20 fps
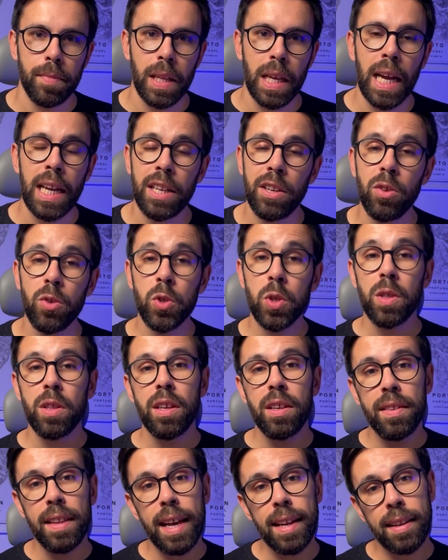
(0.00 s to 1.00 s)
And
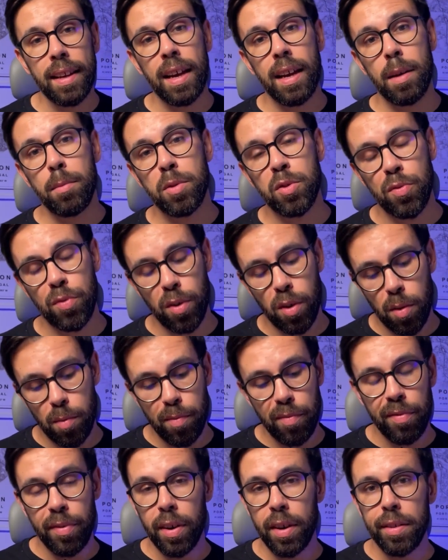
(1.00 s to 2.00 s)
usually that comes from
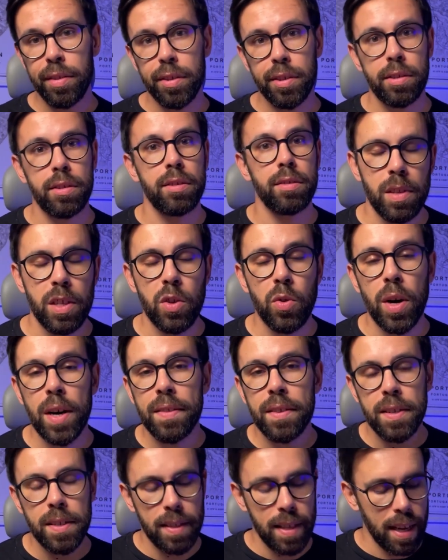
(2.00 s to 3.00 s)
failure. You
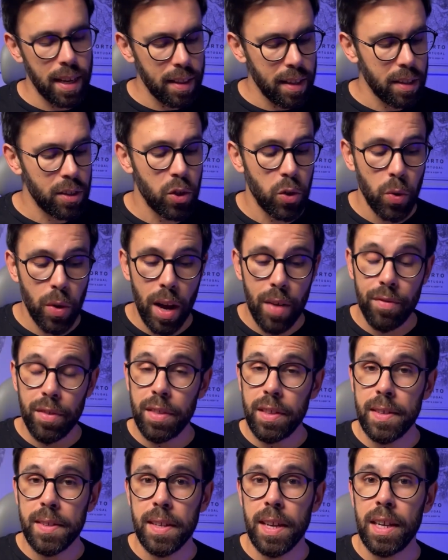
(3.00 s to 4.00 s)
understand that you have a
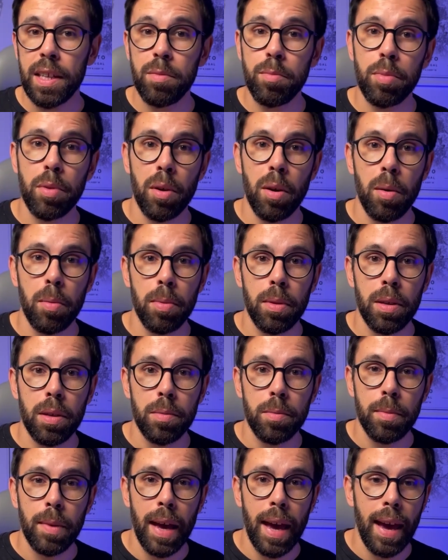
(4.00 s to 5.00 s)
design
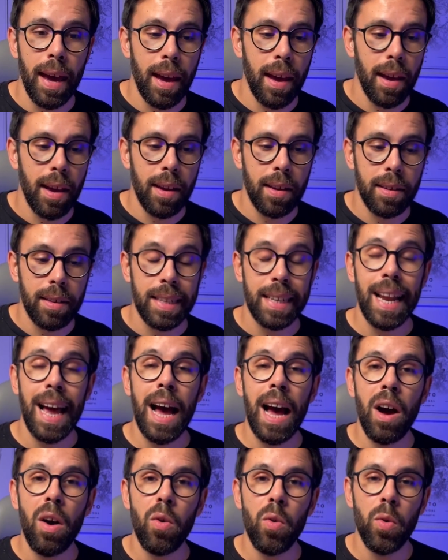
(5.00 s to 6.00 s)
problem and
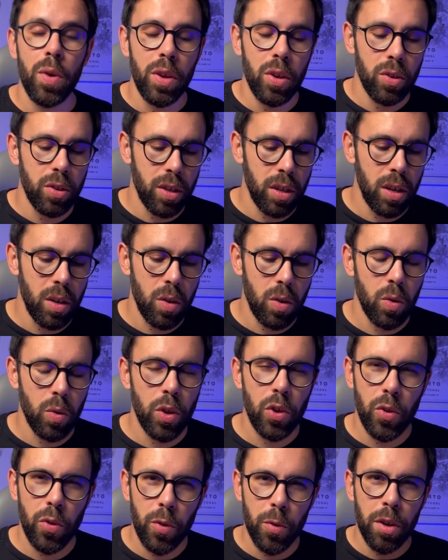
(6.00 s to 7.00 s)
now
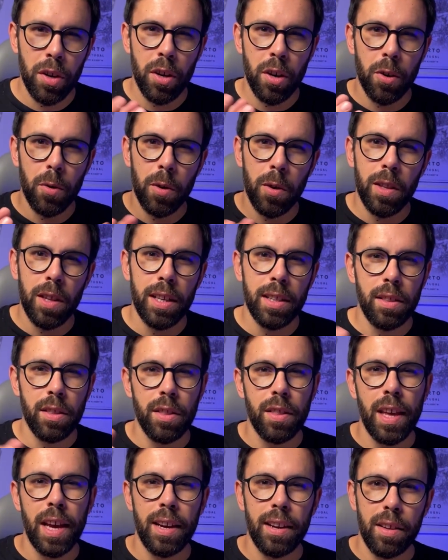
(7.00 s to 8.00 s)
you correlate
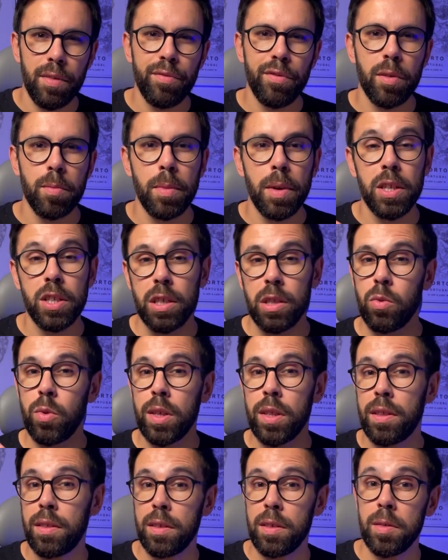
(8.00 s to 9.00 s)
that information
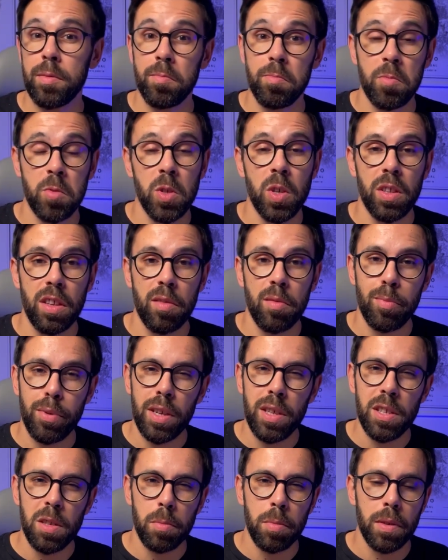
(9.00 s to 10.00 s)
with the solid
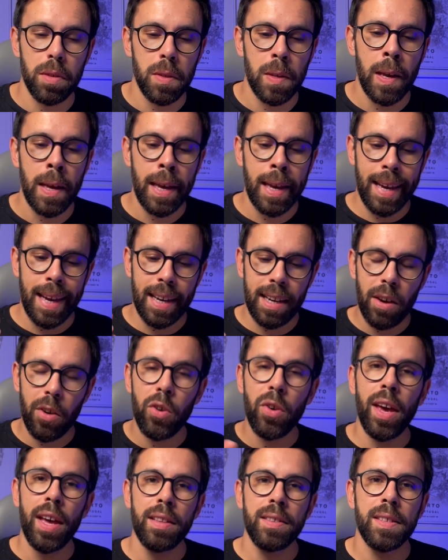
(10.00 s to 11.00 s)
principles and now you
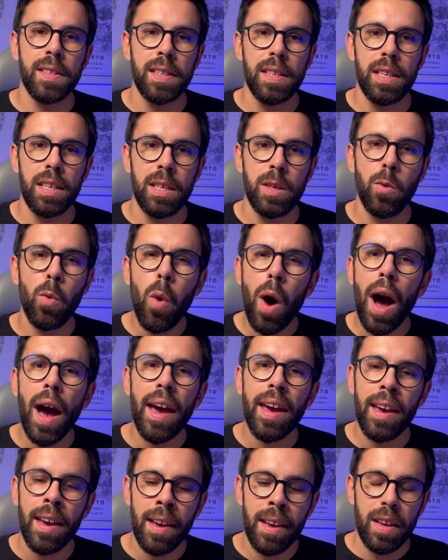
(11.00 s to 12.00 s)
can see
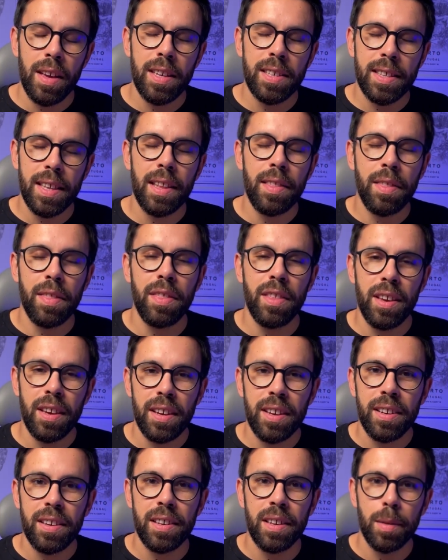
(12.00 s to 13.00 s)
why is that
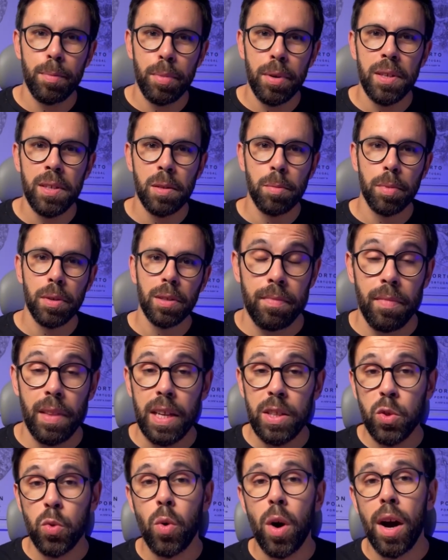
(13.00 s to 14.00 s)
thing a principle.
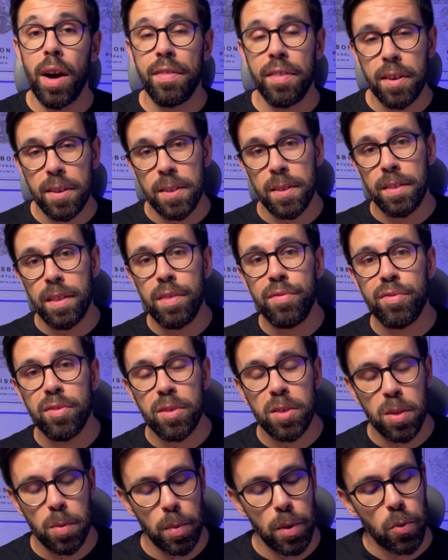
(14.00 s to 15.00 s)
That's why there's a
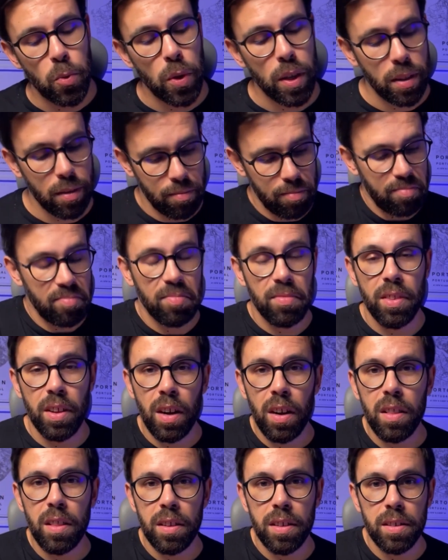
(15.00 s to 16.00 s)
difference between
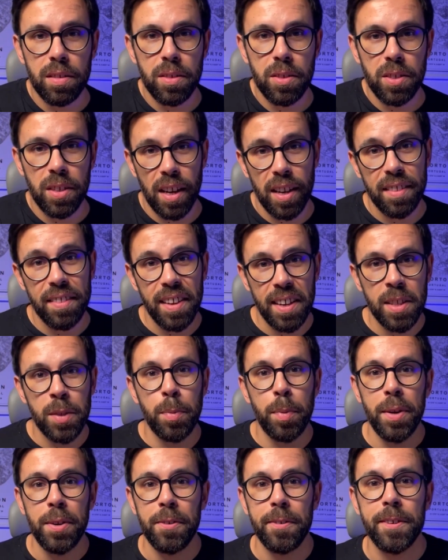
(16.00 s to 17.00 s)
knowledge and
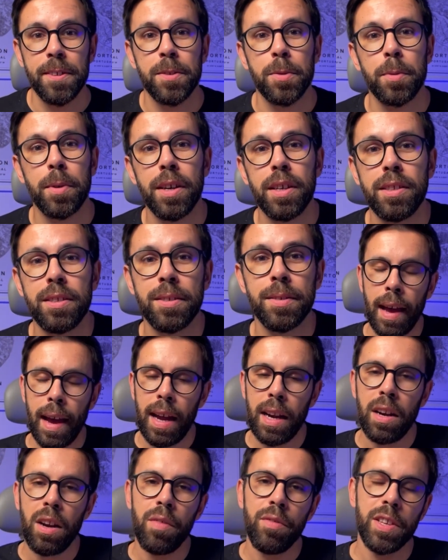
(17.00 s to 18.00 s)
experience, right?
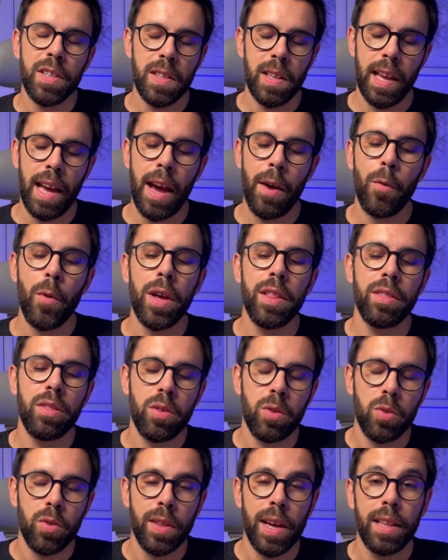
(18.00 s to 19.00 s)
And obviously I went
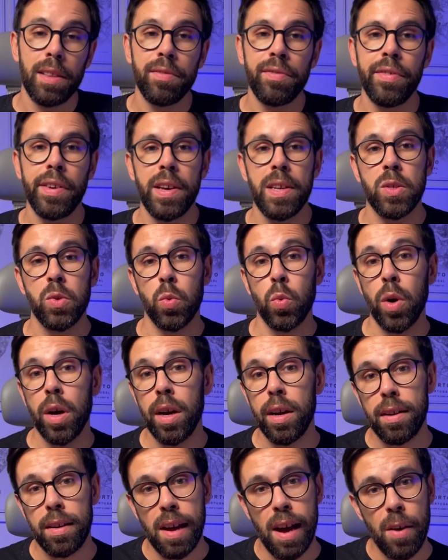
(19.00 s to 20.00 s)
through that phase
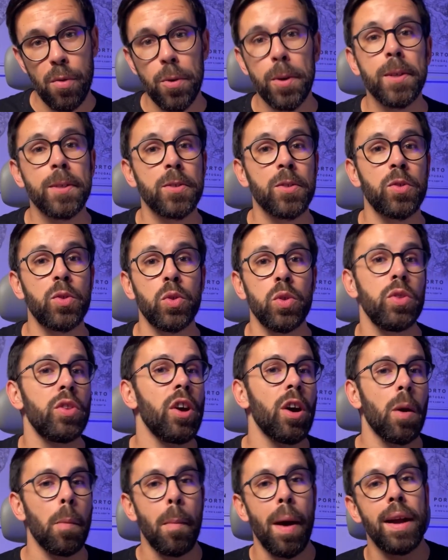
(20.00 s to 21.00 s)
where I was too
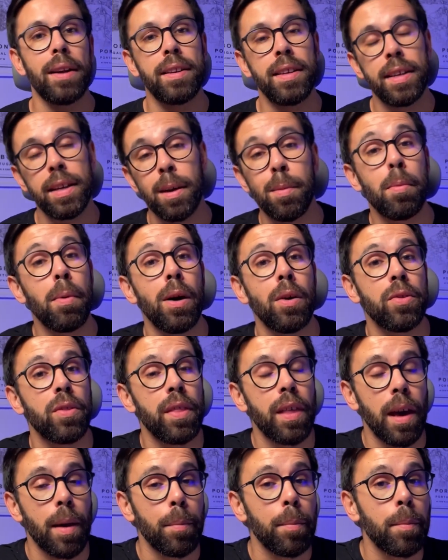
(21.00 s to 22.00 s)
dogmatic about
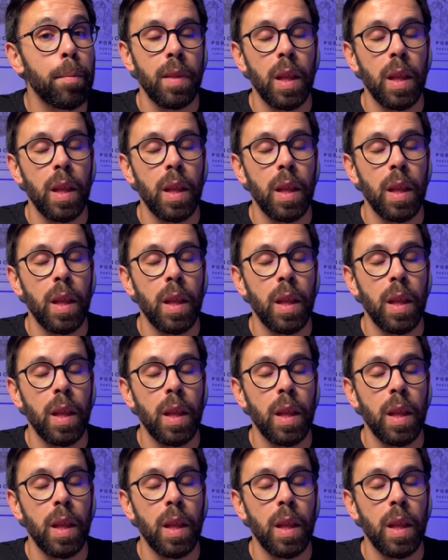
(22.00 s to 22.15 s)
them.